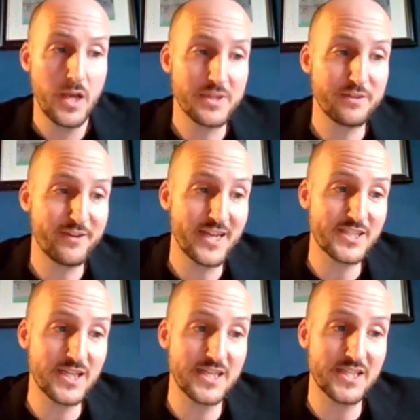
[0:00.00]
But the
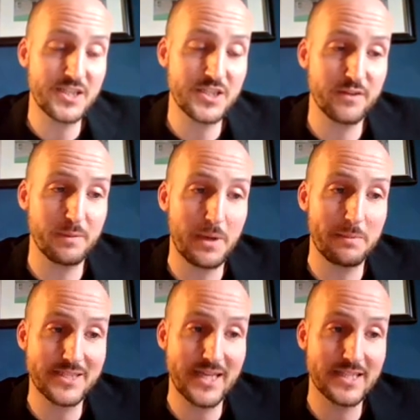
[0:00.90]
financialization of the
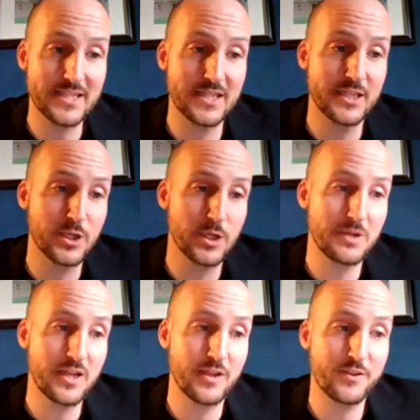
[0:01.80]
public sector in
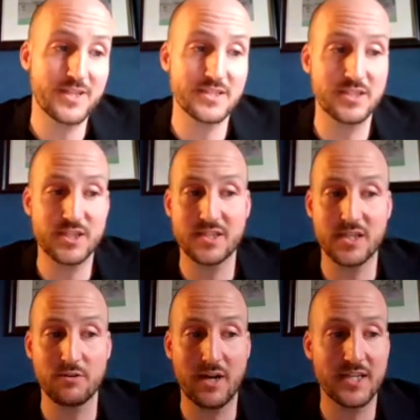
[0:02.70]
global health doesn't
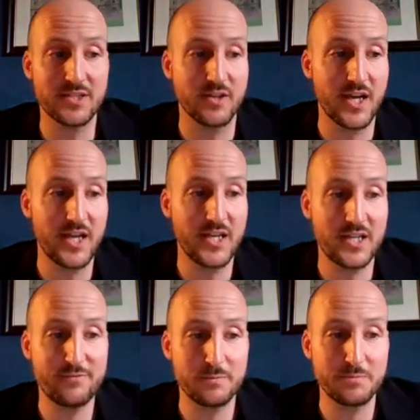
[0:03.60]
just arise
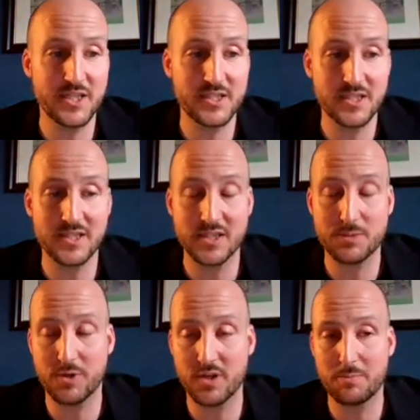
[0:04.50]
organically from changes in this
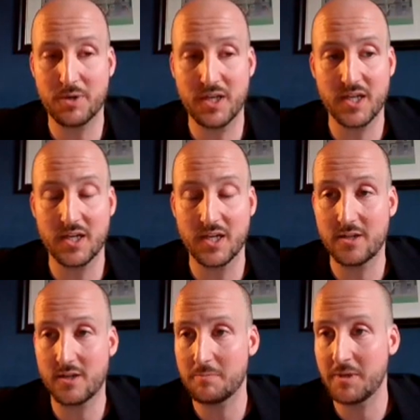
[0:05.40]
broader political
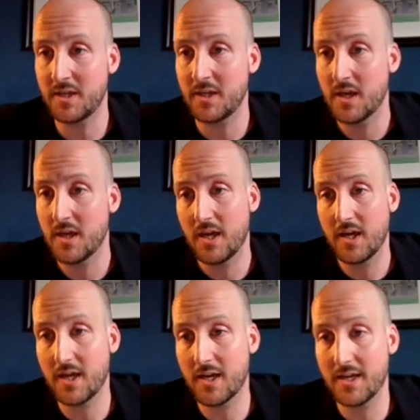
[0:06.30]
economy,
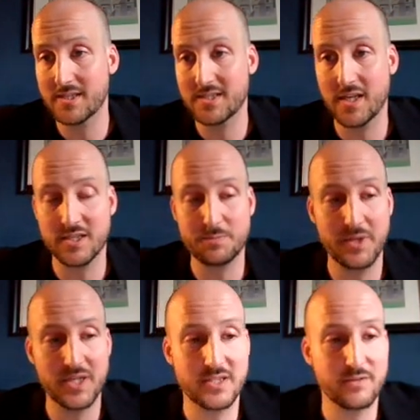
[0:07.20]
as the other
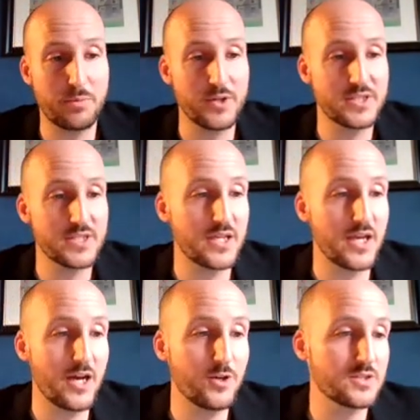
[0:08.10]
speakers have pointed
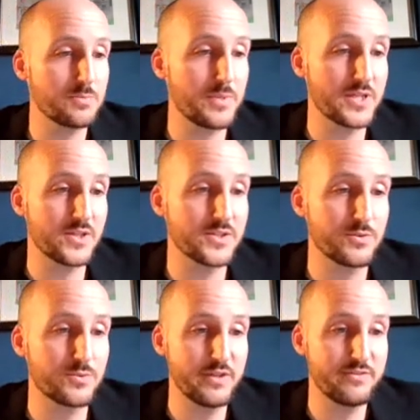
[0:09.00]
out, but it's also
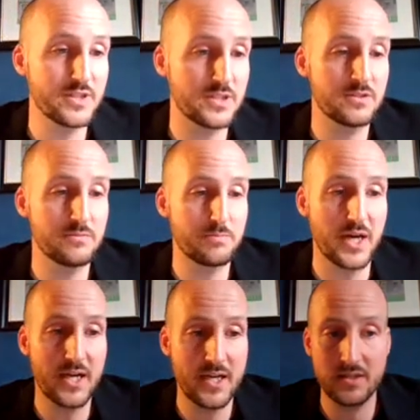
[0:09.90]
driven
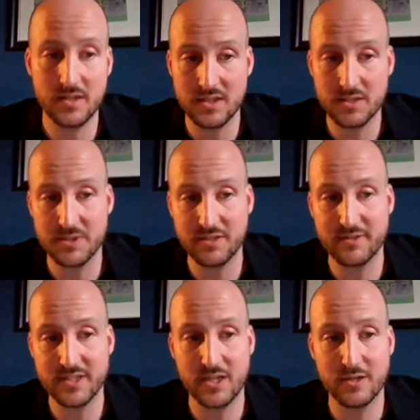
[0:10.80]
by a
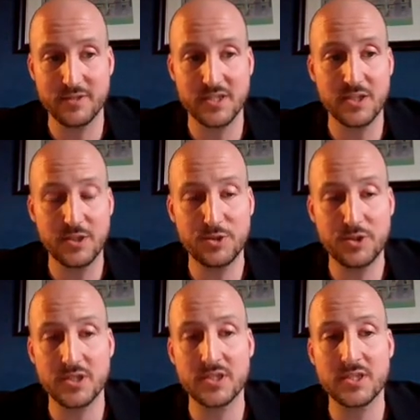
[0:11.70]
specific set of
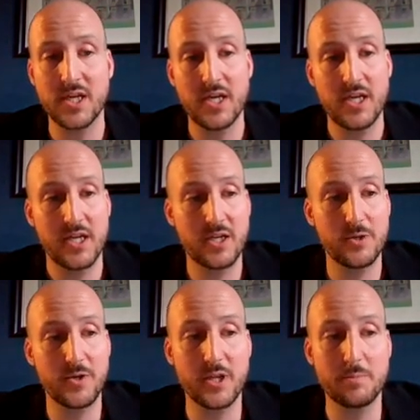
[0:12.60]
institutions,
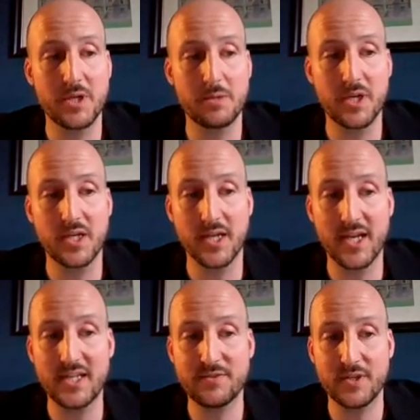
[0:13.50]
including the Bill and Melinda
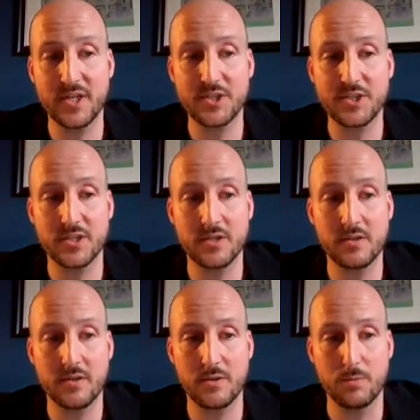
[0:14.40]
Gates
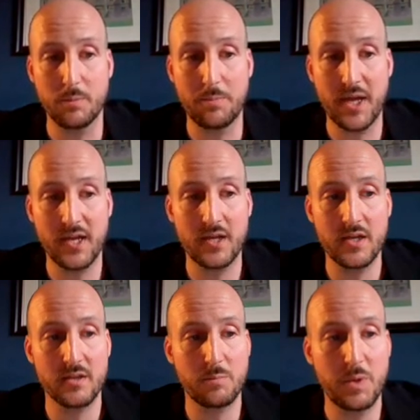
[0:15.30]
Foundation, the World
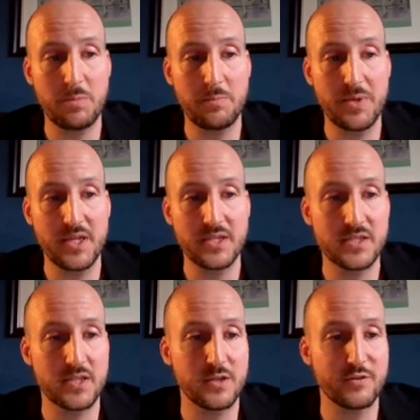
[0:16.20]
Bank, the PPPs
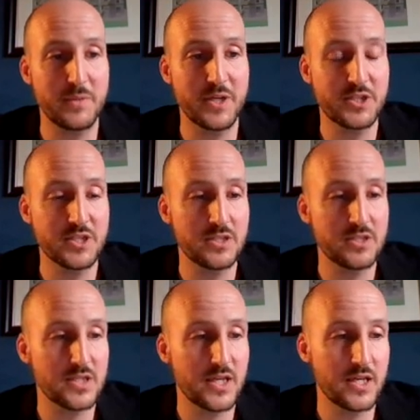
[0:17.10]
that you have
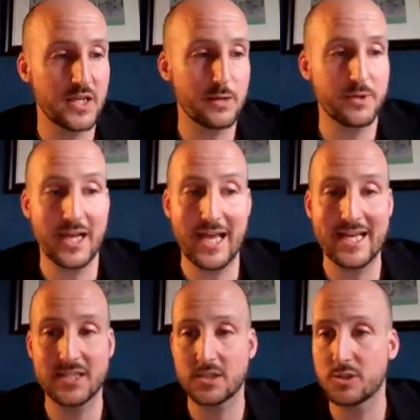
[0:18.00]
mentioned, and I would
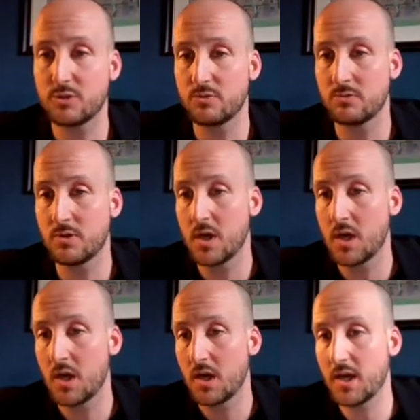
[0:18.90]
add to
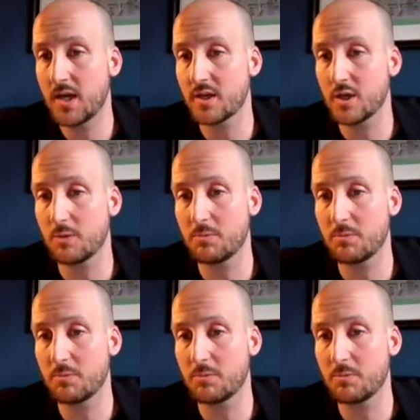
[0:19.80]
the